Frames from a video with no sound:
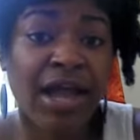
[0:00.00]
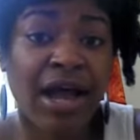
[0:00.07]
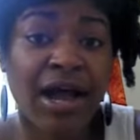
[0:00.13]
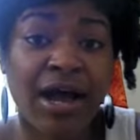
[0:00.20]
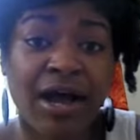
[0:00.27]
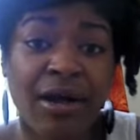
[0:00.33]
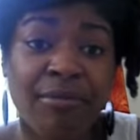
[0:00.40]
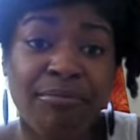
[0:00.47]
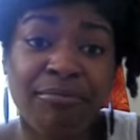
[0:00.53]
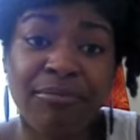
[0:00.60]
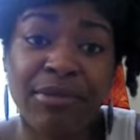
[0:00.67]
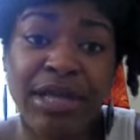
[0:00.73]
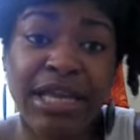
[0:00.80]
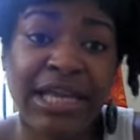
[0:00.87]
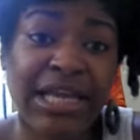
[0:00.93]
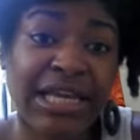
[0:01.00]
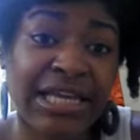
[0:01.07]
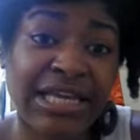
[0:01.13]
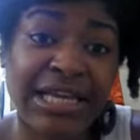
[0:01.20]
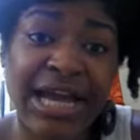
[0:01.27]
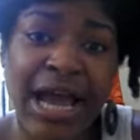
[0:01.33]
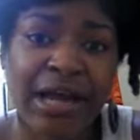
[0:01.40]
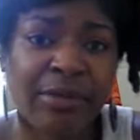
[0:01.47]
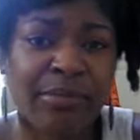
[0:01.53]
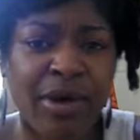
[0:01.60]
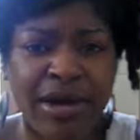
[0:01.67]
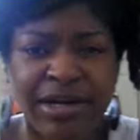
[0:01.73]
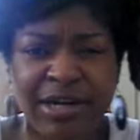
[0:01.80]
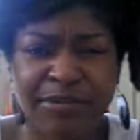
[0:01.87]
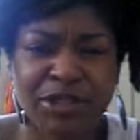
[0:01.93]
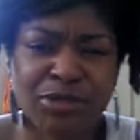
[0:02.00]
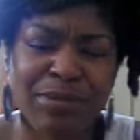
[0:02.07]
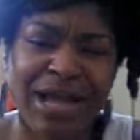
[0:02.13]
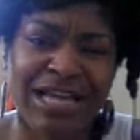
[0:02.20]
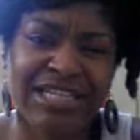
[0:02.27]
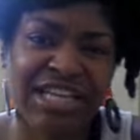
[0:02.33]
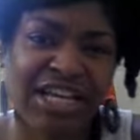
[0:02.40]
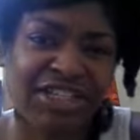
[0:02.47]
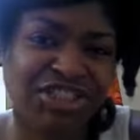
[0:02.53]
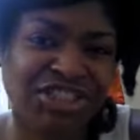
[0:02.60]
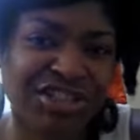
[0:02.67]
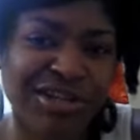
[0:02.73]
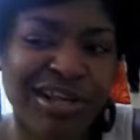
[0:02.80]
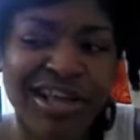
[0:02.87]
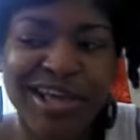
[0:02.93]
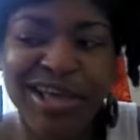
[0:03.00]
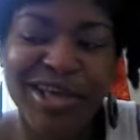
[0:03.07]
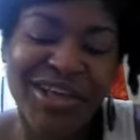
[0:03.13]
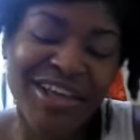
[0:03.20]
Um, he kind of brought it up to my attention.